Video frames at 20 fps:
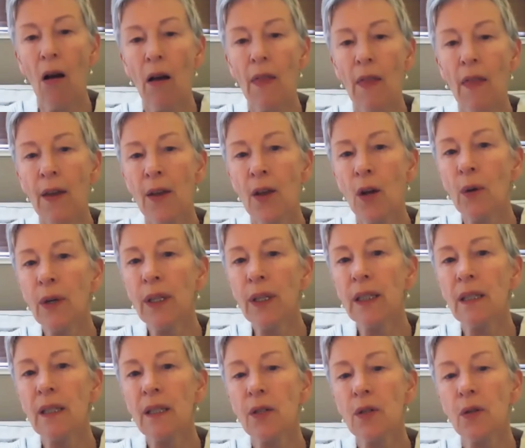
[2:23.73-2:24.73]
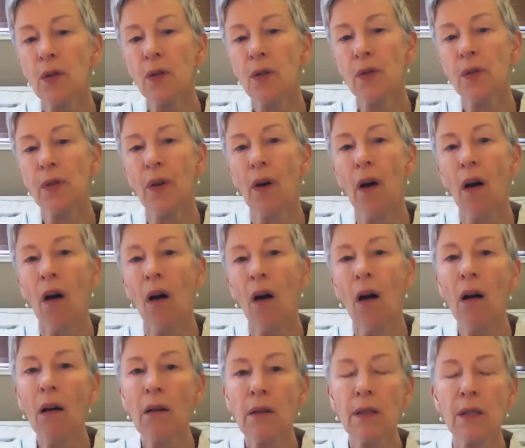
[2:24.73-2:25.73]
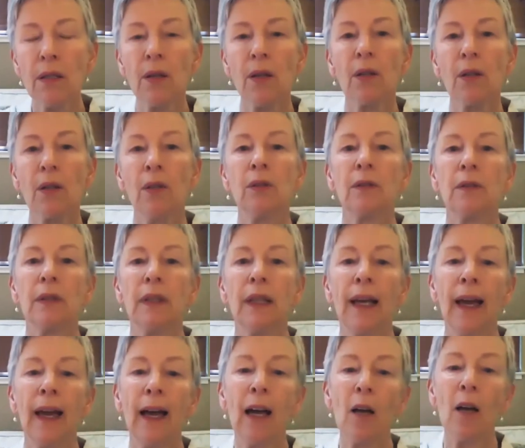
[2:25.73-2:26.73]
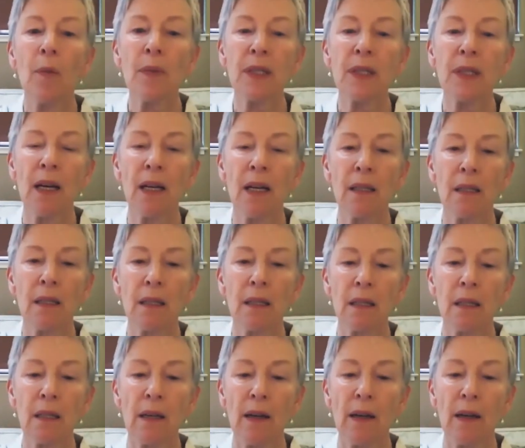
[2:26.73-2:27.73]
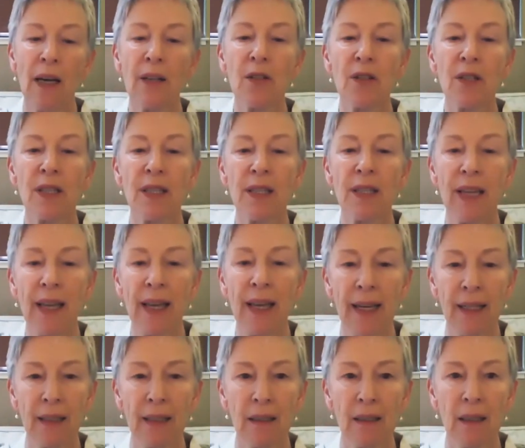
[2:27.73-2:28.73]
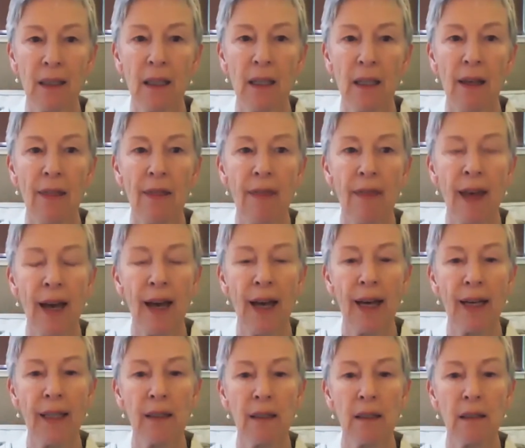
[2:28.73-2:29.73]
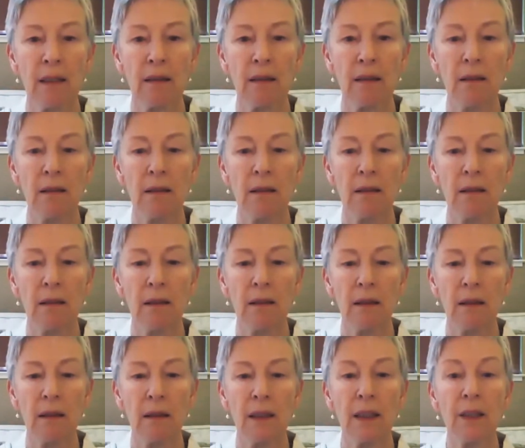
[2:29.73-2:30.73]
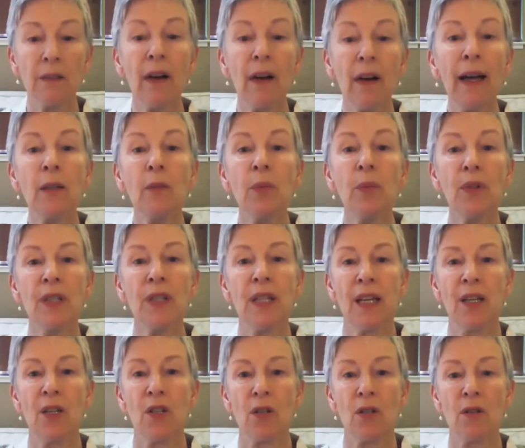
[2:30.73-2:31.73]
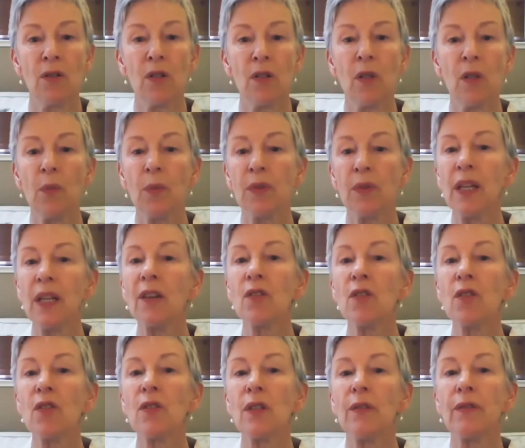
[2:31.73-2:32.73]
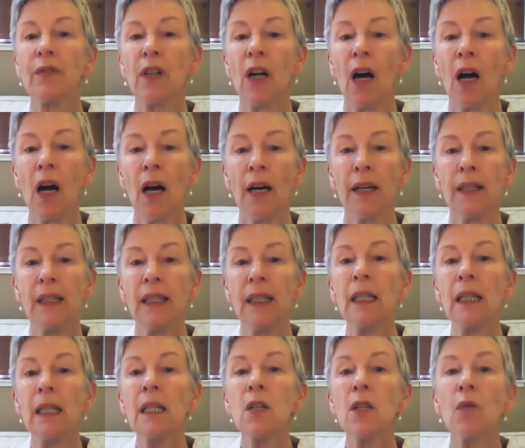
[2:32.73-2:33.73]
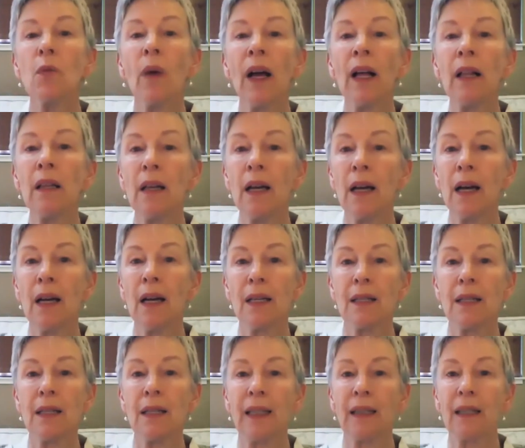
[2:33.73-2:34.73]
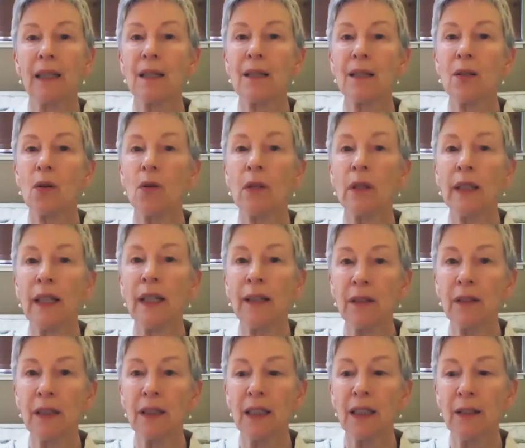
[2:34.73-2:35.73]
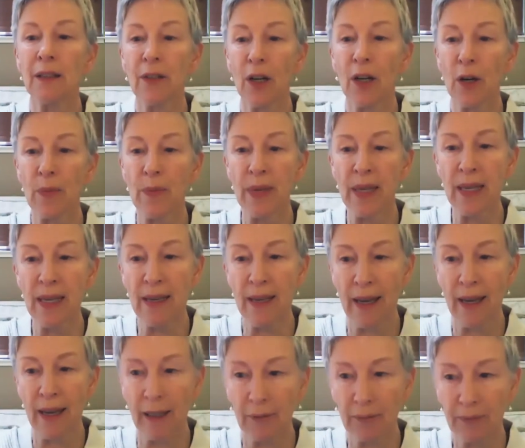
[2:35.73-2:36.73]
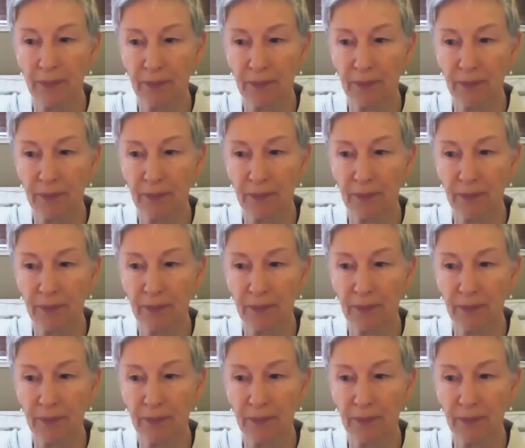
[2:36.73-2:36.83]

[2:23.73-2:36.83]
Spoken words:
Knowing this truth also helps us understand that divine potentials, the potentials of God, indwell us at the soul level of our being.